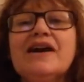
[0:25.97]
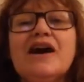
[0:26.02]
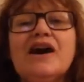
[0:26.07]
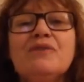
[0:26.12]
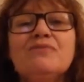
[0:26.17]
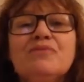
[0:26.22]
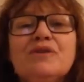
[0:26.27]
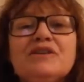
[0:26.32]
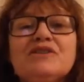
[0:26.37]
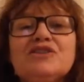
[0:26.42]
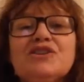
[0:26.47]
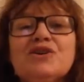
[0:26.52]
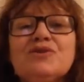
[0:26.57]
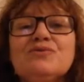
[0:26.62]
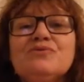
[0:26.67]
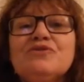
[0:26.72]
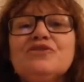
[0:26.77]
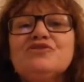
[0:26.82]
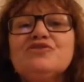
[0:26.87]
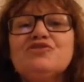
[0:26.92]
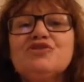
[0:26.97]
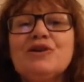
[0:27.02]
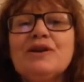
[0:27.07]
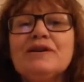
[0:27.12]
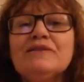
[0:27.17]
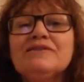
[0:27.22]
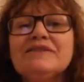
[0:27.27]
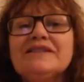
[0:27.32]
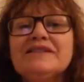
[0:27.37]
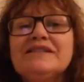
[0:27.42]
and we're told that
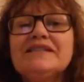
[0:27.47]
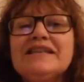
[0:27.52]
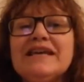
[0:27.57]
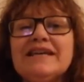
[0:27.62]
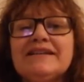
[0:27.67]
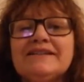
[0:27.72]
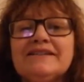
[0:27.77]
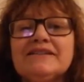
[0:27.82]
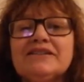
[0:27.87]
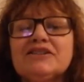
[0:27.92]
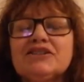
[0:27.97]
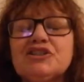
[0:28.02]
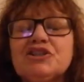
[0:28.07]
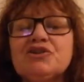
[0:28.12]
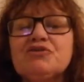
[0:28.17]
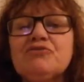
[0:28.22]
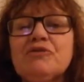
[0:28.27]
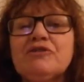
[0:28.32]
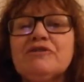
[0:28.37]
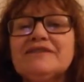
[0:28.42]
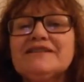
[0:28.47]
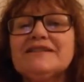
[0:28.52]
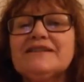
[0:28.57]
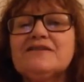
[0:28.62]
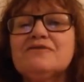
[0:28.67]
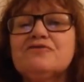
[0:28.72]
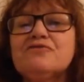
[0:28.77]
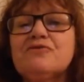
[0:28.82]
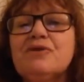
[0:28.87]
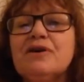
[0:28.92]
trials and tests to grow us
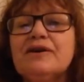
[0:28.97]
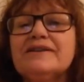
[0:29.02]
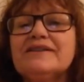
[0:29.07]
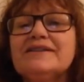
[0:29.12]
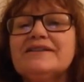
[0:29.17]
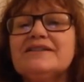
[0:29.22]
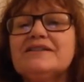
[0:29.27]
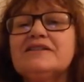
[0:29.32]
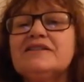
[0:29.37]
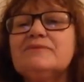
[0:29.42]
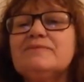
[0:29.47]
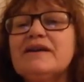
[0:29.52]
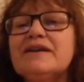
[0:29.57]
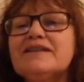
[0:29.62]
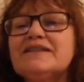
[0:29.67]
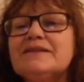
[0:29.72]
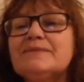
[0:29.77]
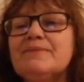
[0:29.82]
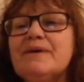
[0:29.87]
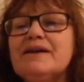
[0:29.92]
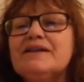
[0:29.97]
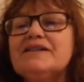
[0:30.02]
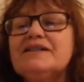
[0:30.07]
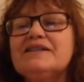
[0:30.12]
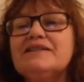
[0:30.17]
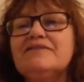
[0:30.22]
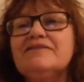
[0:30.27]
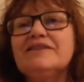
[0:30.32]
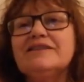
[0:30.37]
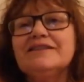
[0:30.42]
in Christ are to be
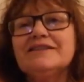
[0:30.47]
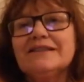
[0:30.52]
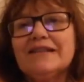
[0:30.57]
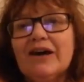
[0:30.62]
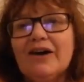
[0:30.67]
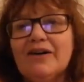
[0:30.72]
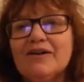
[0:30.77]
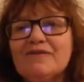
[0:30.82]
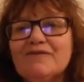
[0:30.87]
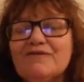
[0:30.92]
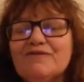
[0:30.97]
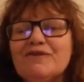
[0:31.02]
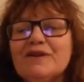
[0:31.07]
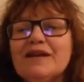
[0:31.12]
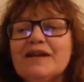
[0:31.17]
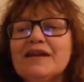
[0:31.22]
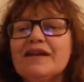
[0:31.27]
expected in this life